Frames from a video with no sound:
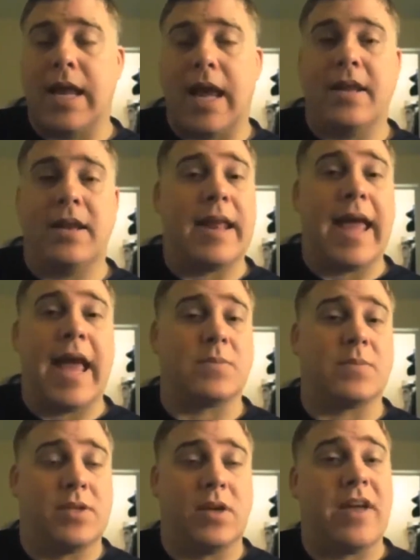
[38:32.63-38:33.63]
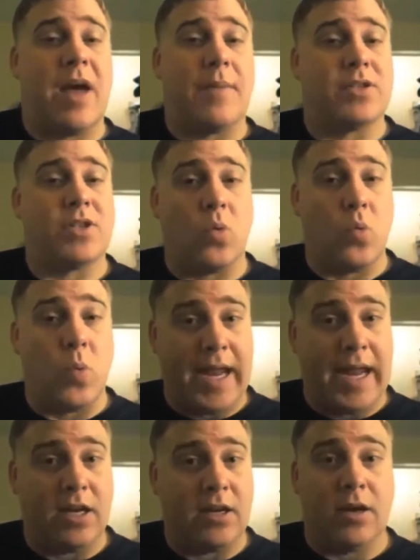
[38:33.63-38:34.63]
I didn't ask myself how much it
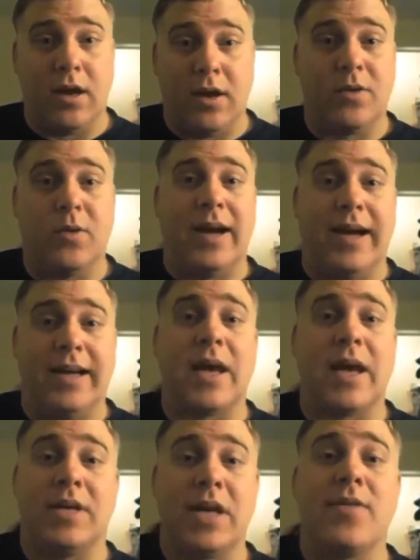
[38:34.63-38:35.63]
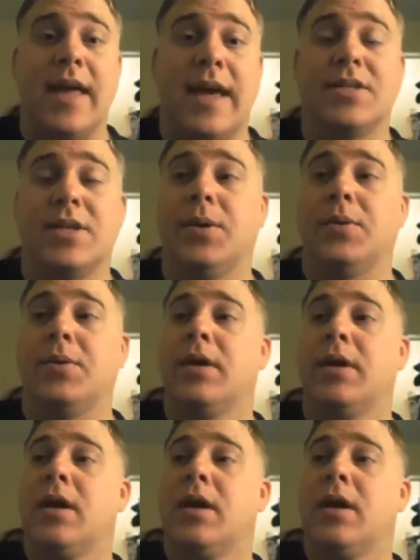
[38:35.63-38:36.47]
weighed, otherwise I would know that too.